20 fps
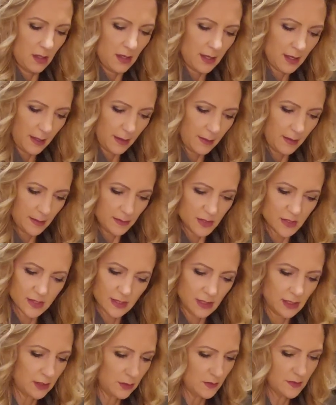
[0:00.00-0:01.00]
I'm just
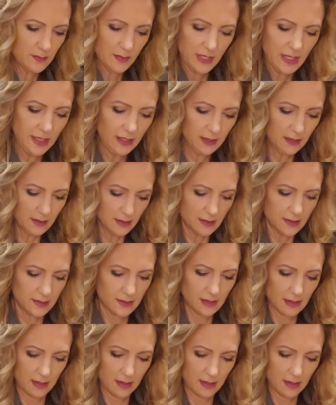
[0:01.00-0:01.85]
going to use my hands.